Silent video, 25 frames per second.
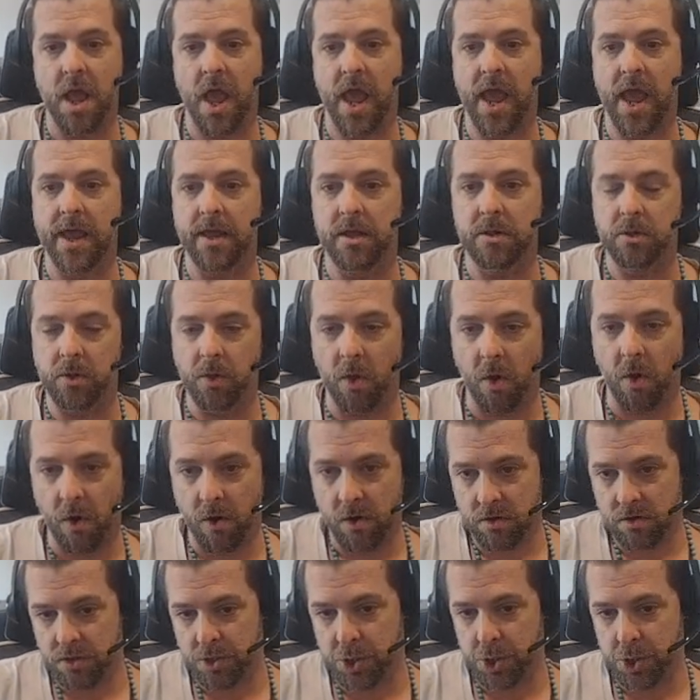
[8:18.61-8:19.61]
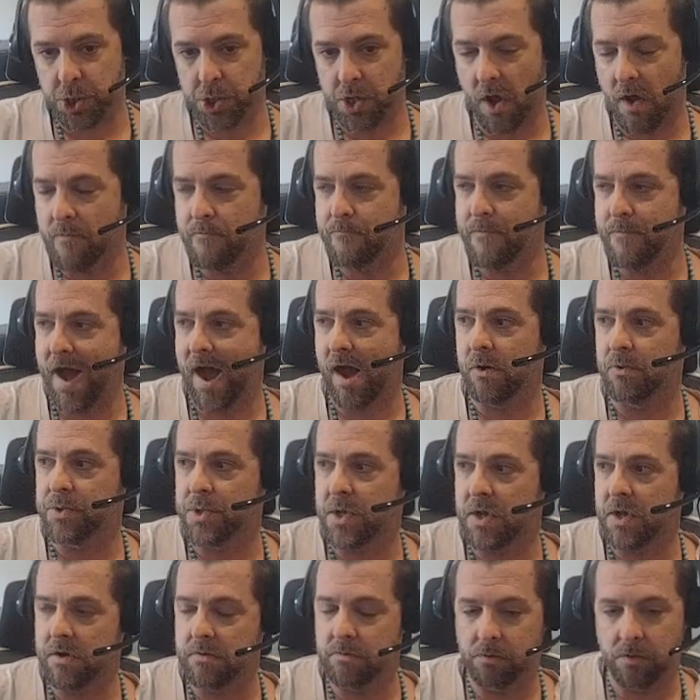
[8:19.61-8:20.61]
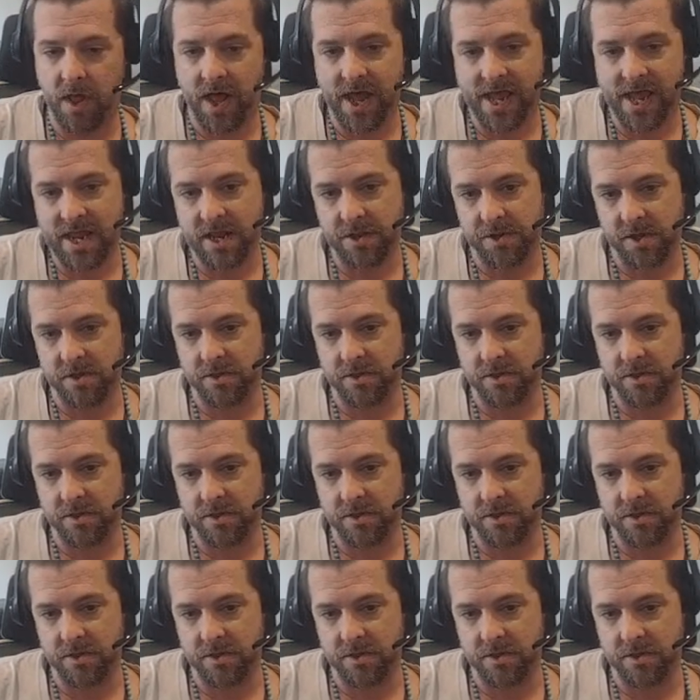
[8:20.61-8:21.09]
a large amount of light